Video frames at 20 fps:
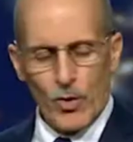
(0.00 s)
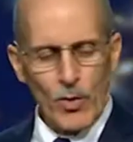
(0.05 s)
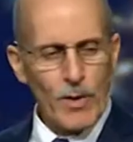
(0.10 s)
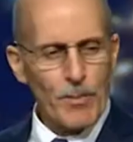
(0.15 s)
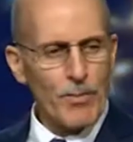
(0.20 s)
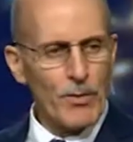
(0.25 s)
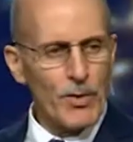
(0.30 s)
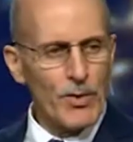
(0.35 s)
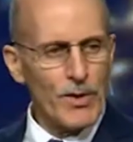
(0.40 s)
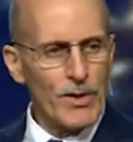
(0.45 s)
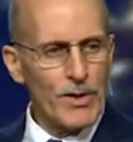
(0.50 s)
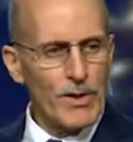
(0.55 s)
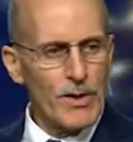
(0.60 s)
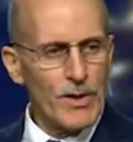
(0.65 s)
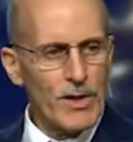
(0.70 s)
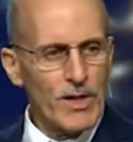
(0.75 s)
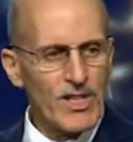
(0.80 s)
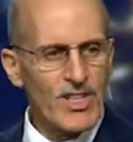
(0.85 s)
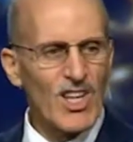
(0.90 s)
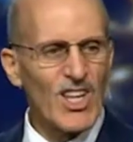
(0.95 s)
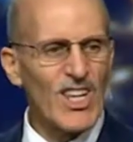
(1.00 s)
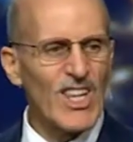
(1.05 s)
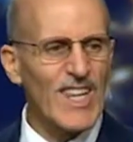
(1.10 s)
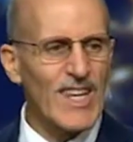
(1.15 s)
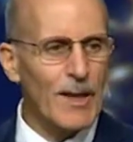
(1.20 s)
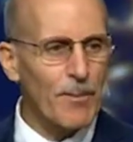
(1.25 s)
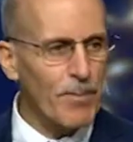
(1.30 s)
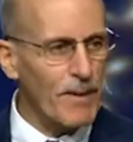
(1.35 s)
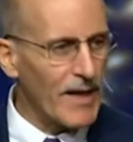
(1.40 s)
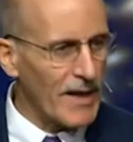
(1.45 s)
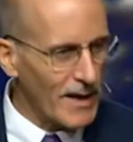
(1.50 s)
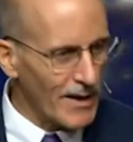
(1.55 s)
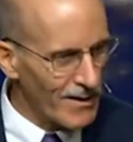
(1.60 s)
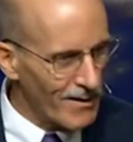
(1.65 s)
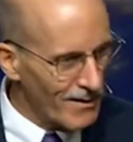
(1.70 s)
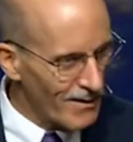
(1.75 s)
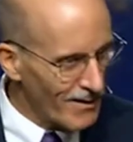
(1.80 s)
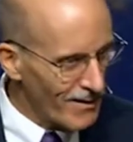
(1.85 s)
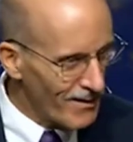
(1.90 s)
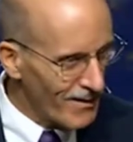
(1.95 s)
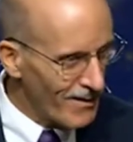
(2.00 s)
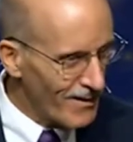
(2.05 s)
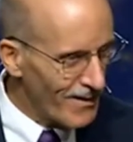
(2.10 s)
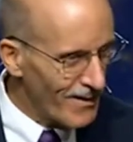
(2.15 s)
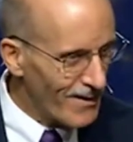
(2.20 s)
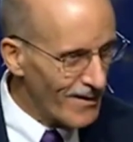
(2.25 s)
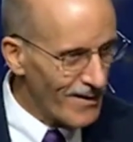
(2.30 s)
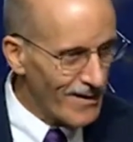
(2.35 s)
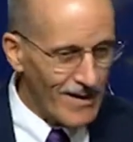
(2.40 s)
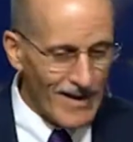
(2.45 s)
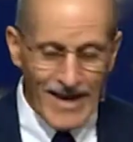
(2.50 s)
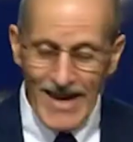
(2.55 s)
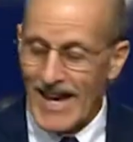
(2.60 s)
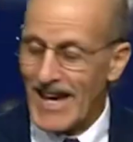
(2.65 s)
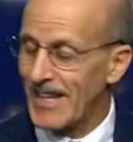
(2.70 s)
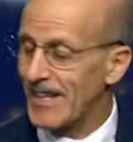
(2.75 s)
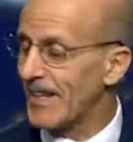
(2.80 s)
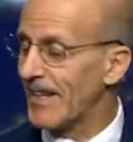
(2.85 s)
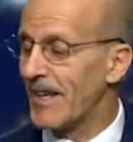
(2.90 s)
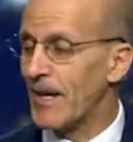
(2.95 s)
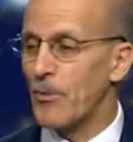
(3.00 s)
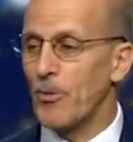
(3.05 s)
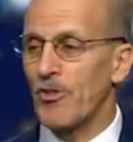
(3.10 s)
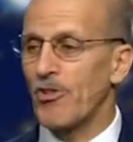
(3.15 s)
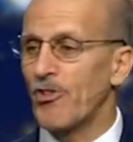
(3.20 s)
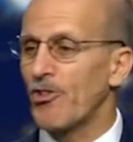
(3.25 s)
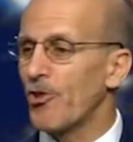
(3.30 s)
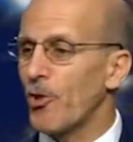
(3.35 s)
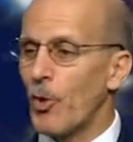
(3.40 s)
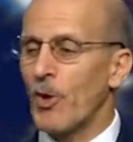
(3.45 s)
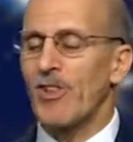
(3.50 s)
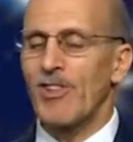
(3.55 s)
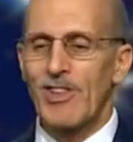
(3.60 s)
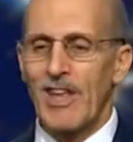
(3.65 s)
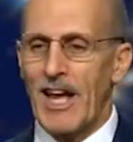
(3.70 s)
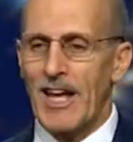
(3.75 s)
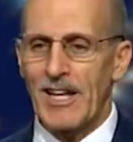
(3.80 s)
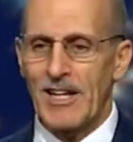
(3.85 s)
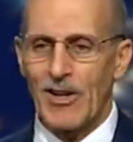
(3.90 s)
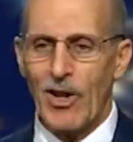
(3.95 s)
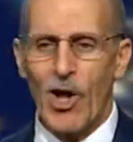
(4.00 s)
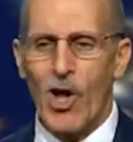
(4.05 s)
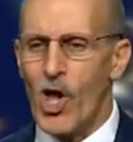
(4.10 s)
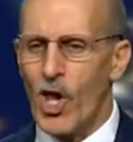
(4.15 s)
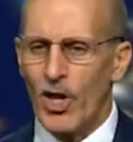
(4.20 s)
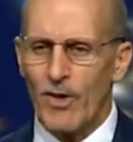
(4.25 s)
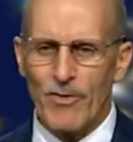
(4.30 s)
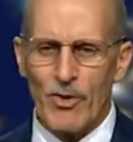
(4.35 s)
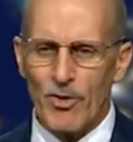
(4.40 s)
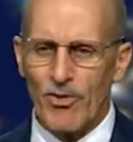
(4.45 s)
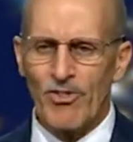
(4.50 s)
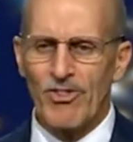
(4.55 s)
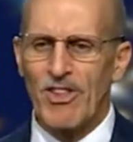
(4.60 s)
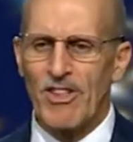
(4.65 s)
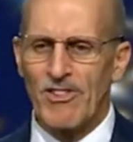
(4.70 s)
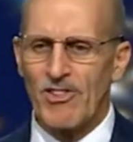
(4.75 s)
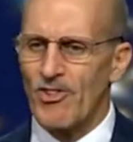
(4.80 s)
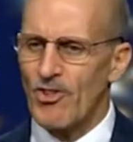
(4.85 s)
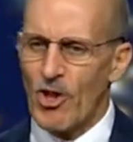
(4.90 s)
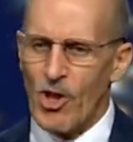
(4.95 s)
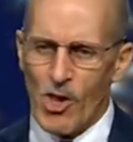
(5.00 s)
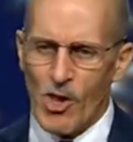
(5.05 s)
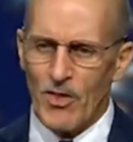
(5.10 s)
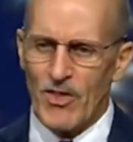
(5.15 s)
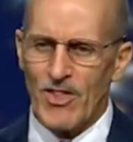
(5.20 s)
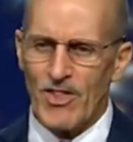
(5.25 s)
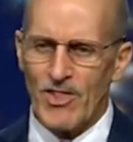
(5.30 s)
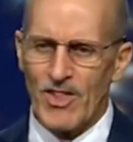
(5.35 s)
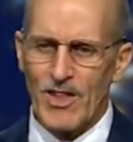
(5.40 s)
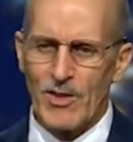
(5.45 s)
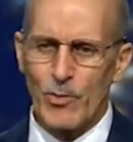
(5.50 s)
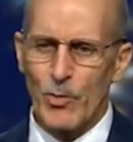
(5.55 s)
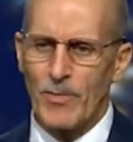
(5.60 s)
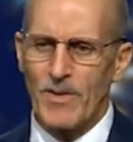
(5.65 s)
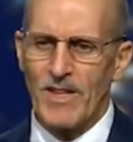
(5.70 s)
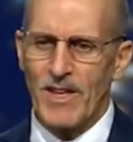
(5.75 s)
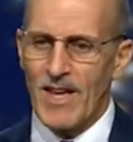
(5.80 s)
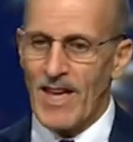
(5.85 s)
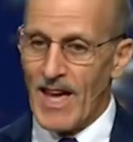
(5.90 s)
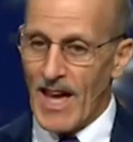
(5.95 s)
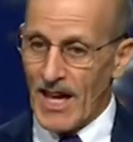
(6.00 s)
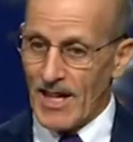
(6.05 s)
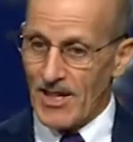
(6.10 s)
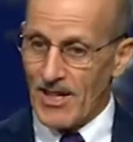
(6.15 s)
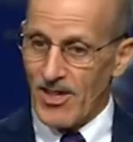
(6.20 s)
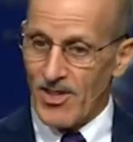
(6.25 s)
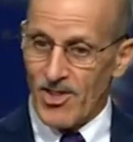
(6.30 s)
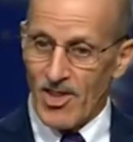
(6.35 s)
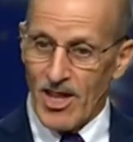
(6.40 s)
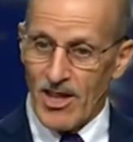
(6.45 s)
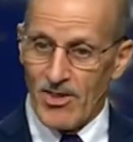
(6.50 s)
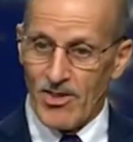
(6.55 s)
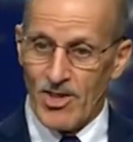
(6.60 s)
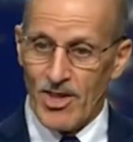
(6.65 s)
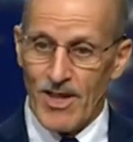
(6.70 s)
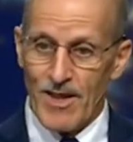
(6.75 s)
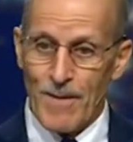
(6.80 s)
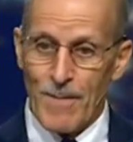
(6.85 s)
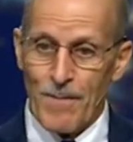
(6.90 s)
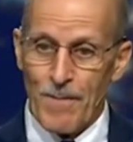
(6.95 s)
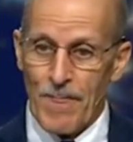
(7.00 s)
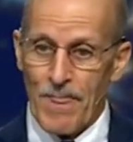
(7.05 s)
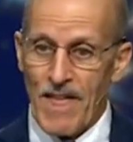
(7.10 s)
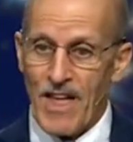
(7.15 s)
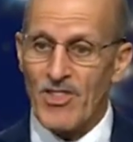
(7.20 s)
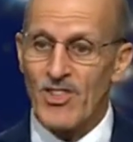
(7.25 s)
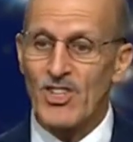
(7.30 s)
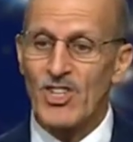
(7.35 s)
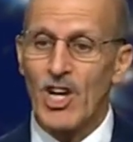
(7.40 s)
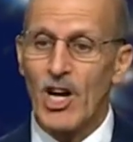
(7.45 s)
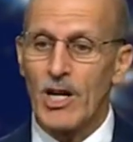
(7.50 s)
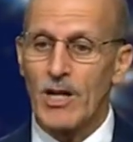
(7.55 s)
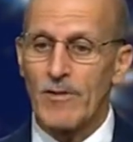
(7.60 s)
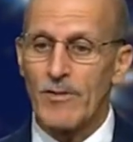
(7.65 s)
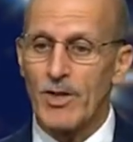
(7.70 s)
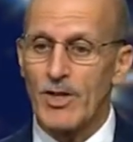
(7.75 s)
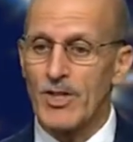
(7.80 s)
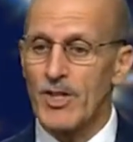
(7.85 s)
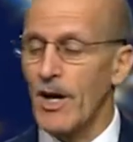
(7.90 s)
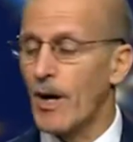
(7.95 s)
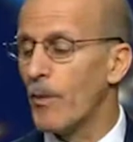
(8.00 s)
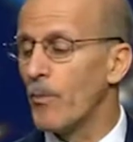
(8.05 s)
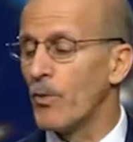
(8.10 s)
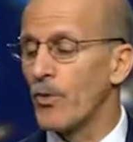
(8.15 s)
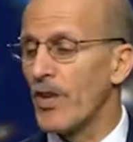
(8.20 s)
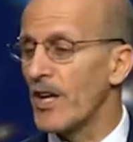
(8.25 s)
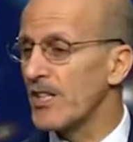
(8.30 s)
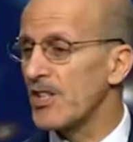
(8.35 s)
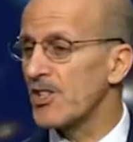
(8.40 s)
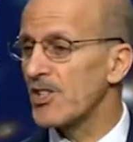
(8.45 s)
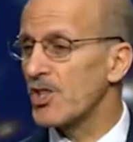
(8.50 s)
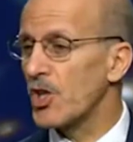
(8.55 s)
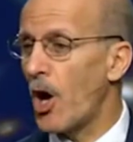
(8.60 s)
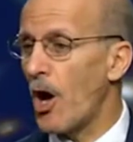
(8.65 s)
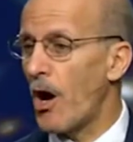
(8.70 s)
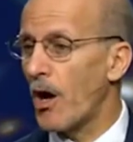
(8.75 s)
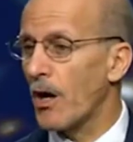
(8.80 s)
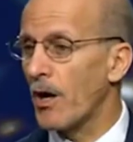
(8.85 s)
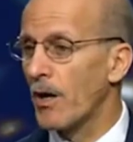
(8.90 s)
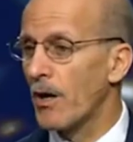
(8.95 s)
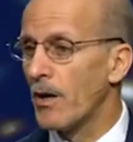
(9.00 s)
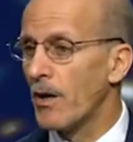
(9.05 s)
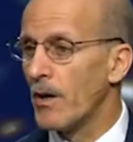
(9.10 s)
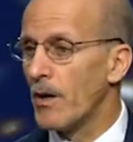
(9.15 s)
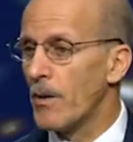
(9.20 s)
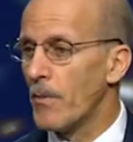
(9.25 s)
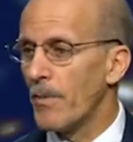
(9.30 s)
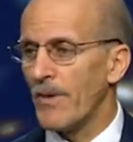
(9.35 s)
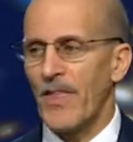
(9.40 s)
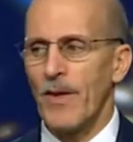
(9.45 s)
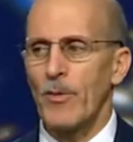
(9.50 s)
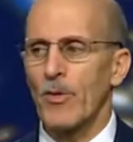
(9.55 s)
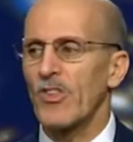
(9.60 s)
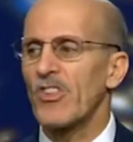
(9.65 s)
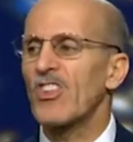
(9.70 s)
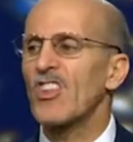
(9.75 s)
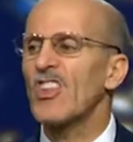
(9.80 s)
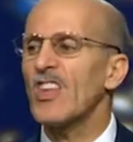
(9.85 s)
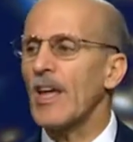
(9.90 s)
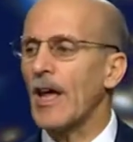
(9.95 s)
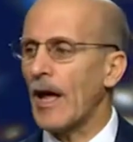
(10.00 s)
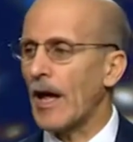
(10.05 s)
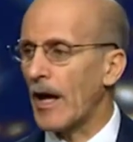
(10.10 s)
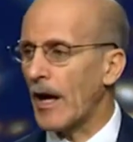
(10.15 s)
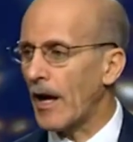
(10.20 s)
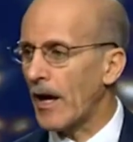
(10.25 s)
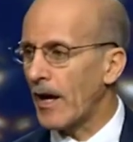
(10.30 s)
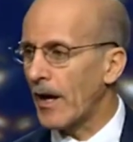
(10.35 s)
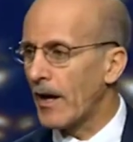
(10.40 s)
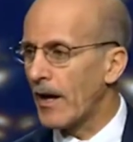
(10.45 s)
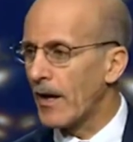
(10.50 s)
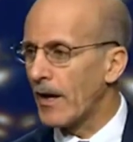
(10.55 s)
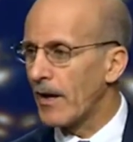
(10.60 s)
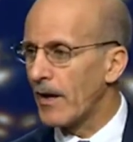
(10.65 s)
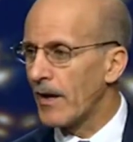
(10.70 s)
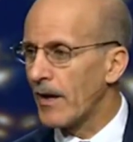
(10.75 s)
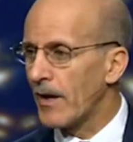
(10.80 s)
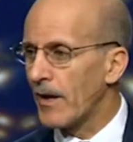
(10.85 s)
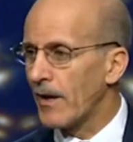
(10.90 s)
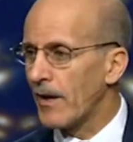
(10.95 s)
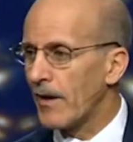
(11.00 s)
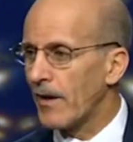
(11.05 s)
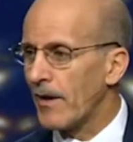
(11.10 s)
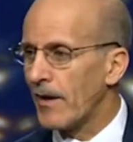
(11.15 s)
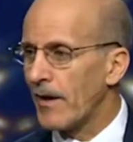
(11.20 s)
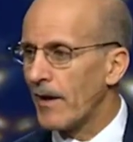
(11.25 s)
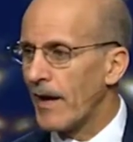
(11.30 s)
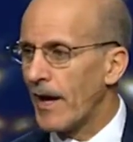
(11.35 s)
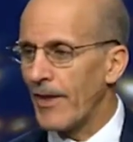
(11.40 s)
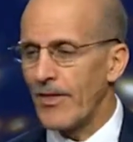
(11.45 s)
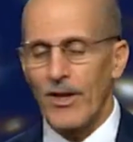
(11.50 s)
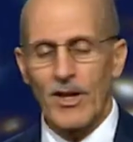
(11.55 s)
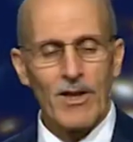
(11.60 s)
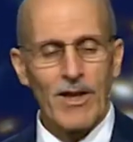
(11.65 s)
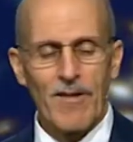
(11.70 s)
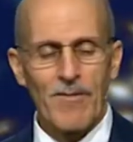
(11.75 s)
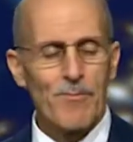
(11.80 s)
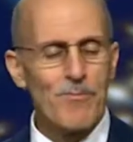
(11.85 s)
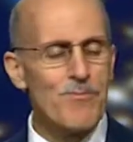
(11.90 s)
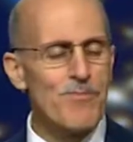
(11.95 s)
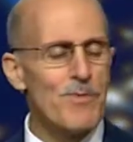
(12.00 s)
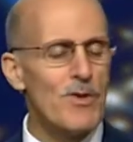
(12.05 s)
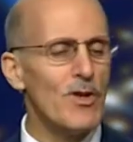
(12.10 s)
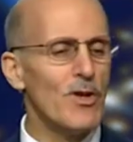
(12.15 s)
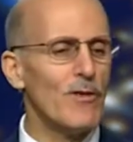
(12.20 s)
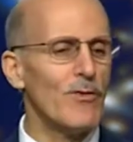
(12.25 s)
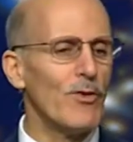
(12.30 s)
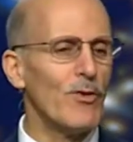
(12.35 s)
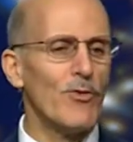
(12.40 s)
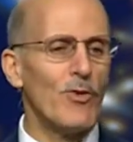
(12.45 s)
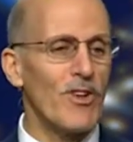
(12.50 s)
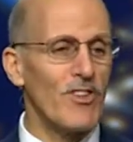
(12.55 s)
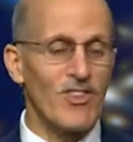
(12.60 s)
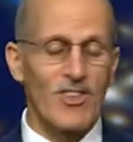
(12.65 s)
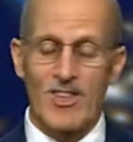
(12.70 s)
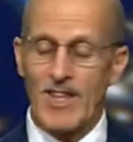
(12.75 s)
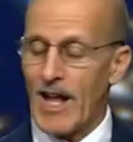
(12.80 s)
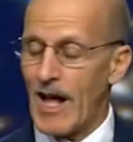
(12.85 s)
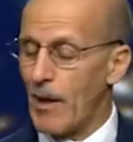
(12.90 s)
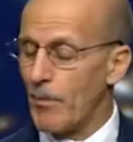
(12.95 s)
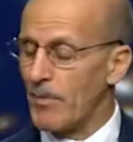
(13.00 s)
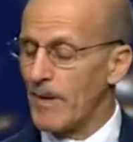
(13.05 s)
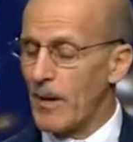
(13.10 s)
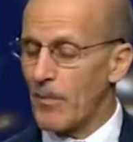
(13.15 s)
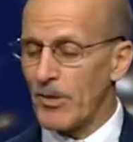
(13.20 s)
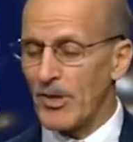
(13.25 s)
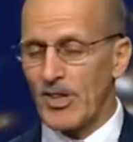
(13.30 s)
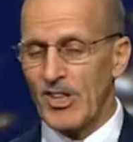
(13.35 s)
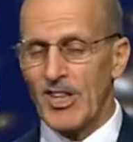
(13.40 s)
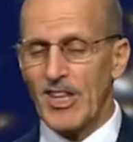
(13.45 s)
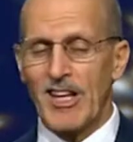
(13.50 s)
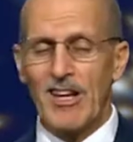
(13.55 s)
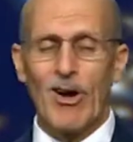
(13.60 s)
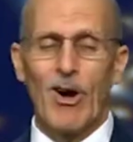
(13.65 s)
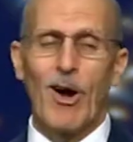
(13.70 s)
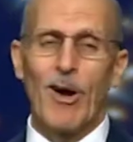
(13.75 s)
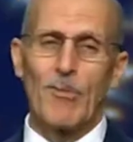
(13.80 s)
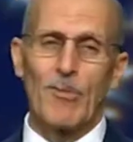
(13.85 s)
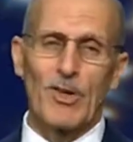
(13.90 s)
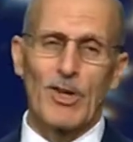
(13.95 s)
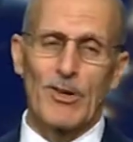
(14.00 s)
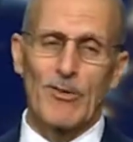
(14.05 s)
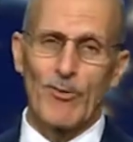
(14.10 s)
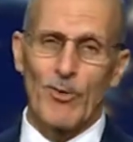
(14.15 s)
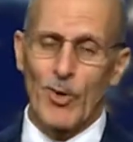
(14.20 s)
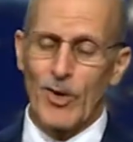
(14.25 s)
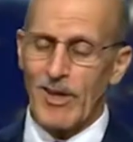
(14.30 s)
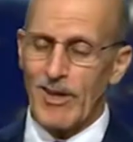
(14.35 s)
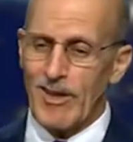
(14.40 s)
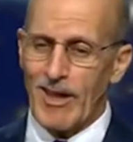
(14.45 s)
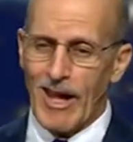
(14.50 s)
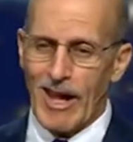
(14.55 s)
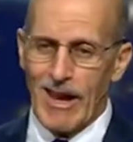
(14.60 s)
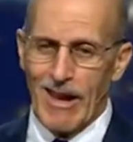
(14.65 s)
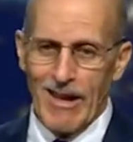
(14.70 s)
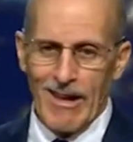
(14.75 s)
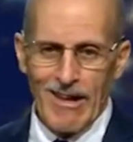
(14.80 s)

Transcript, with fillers: crippled to leaping. And he was so excited. All of your senses, all these things will be, and then it says, and the tongue of the dumb will not just talk, but they will sing, and they'll have beautiful voices, and I'll be able to sing. Oh, I'm looking forward to that.